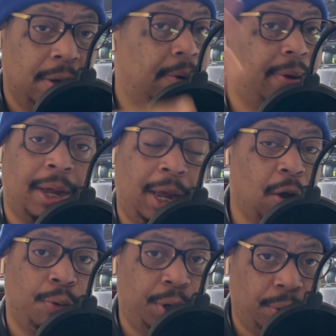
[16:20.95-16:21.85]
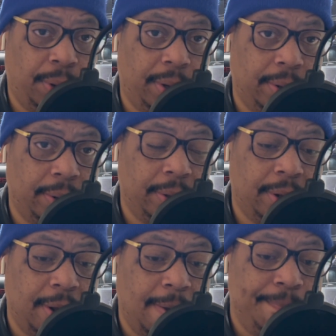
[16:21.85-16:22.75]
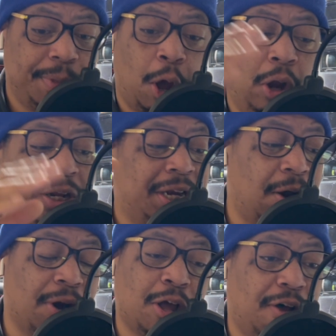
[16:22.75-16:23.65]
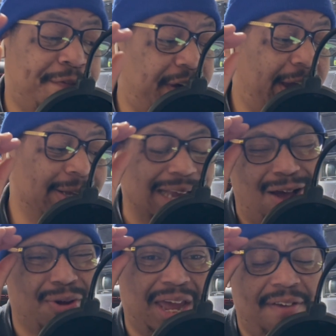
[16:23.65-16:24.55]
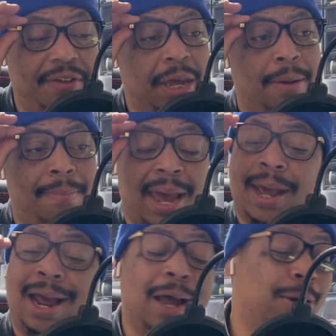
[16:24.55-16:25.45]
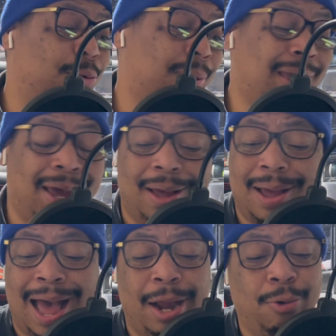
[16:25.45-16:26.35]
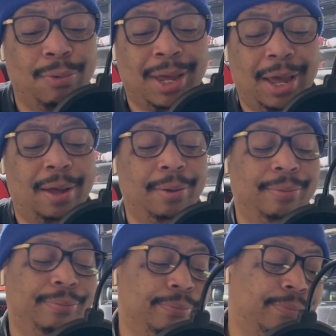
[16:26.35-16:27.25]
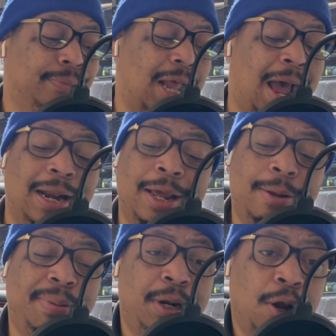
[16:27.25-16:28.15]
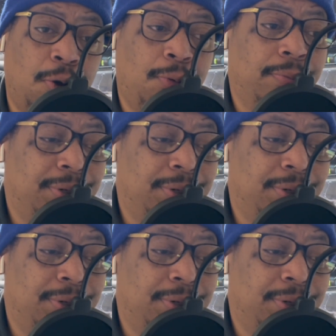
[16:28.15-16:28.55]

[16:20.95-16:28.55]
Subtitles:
Ain't going to do it. All the Derek Carr fans, I don't care if you get mad. I don't care. I don't care. I let it be known.